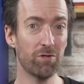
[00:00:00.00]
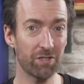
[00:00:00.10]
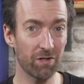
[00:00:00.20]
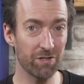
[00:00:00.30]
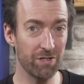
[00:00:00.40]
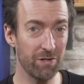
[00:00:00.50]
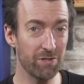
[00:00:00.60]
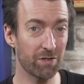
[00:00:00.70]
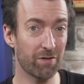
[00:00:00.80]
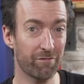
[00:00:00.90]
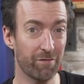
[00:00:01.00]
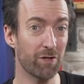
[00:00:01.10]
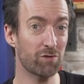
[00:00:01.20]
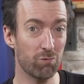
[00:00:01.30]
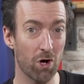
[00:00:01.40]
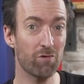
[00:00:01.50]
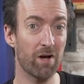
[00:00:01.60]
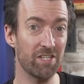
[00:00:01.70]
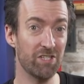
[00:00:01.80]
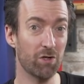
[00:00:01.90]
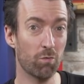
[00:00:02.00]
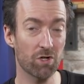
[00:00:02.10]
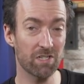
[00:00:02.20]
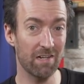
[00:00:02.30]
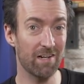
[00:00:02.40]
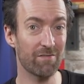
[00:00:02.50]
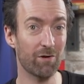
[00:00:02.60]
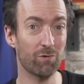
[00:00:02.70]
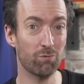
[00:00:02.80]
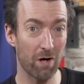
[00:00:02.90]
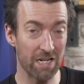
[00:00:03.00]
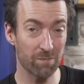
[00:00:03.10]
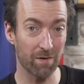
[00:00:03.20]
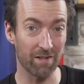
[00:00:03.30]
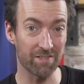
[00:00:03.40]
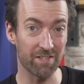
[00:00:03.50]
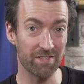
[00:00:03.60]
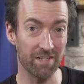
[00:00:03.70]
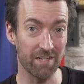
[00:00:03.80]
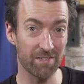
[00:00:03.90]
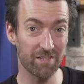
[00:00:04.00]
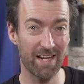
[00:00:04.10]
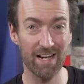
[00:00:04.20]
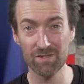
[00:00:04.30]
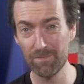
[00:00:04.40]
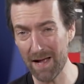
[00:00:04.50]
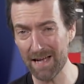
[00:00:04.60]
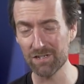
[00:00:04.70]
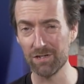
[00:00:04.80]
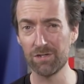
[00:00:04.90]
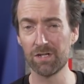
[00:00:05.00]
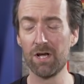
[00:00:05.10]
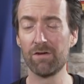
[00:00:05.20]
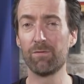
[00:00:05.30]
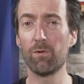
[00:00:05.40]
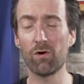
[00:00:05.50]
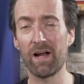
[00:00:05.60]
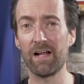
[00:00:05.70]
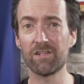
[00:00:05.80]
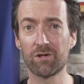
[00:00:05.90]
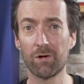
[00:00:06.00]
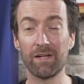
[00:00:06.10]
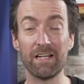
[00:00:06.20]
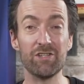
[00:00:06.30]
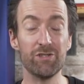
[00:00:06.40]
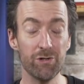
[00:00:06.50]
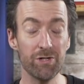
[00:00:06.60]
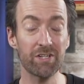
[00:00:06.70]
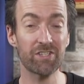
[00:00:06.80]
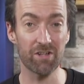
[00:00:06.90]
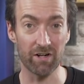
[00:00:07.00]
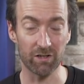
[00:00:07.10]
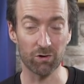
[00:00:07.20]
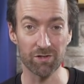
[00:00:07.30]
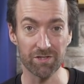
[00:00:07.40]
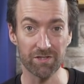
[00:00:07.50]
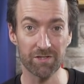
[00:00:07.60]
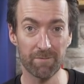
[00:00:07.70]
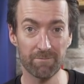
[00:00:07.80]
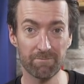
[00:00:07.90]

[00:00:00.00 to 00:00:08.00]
also got news of the first road races you can watch live on Race Pass this season, and some bad news for Bora Hansgrohe and junior cyclocrosses.